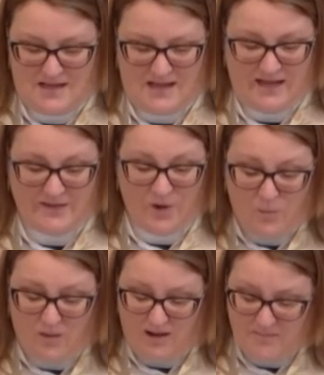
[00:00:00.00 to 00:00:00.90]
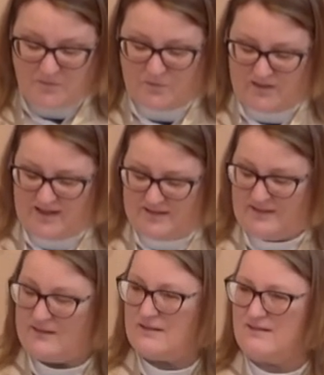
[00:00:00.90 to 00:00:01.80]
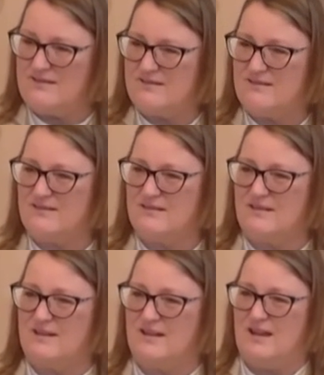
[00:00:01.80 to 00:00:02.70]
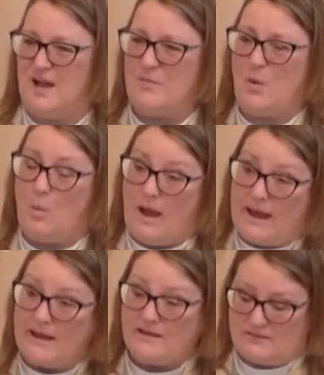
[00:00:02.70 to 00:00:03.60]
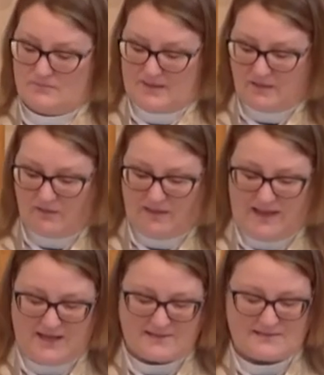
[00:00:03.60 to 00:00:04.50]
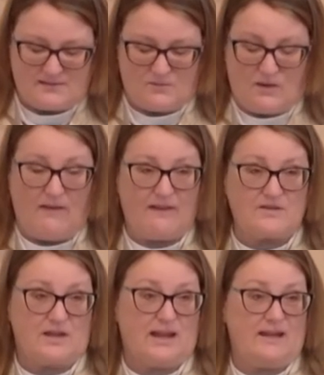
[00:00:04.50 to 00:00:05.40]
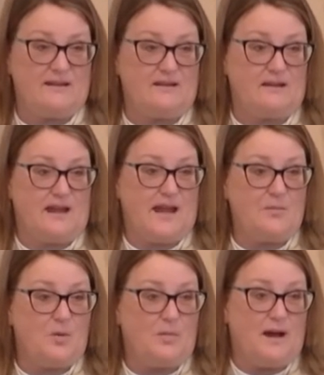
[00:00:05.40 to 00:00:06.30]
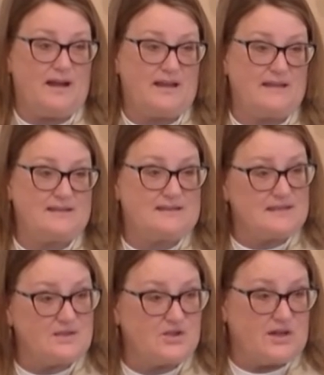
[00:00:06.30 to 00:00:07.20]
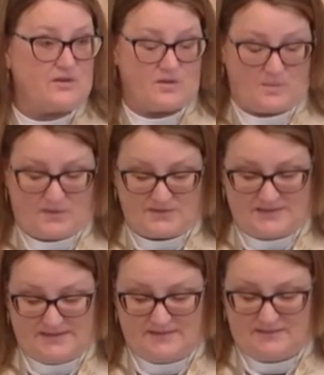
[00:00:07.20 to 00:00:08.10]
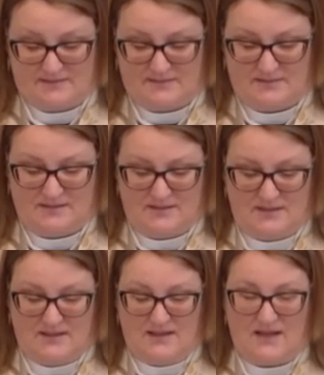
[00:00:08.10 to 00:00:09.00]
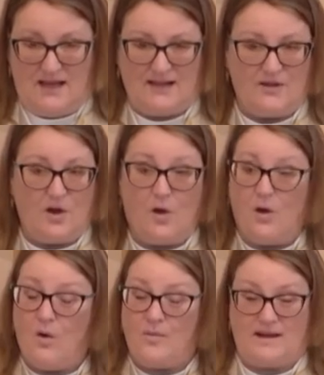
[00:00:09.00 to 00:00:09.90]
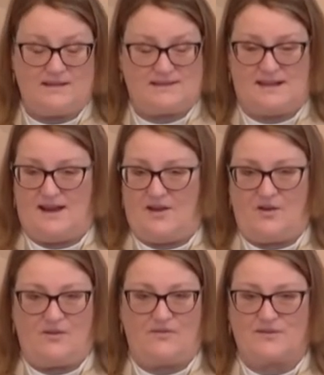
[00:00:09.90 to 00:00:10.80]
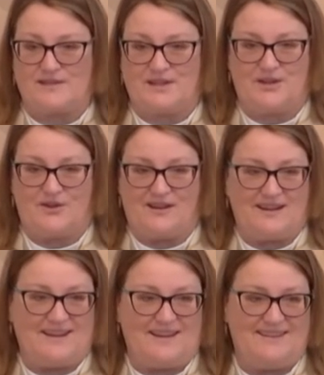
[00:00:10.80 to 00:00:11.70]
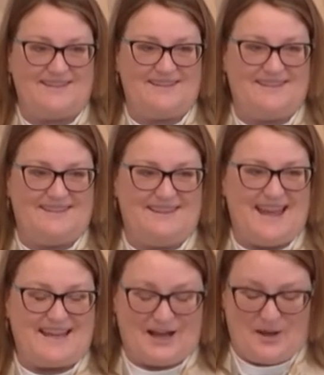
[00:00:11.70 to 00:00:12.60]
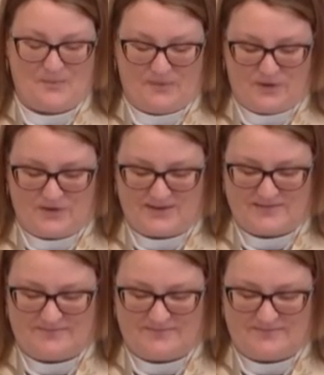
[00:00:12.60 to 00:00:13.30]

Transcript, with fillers: I know where I'm located. I'm a white, middle class, well educated, able bodied, cisgendered person. I know my desire for security and comfort.